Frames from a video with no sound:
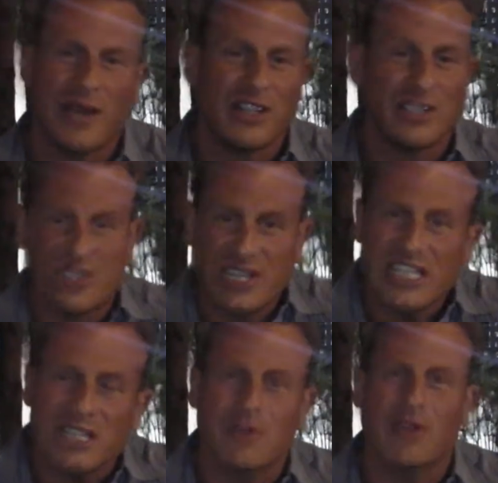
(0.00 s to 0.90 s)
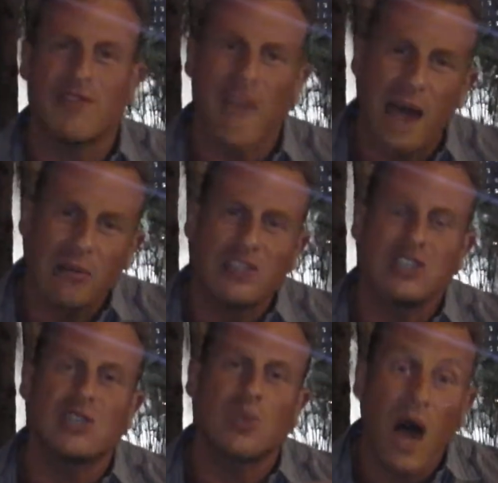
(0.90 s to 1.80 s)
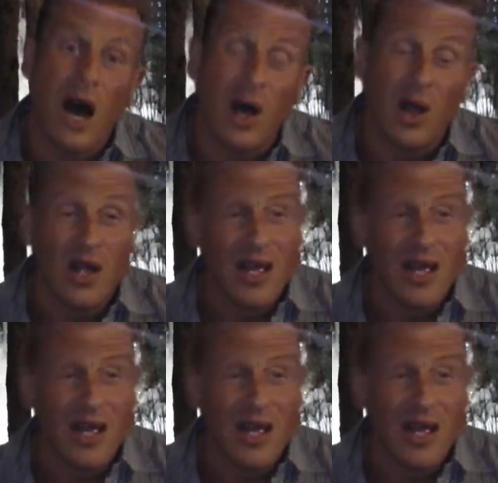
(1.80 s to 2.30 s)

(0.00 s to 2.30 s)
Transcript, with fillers: the deceased but the families as well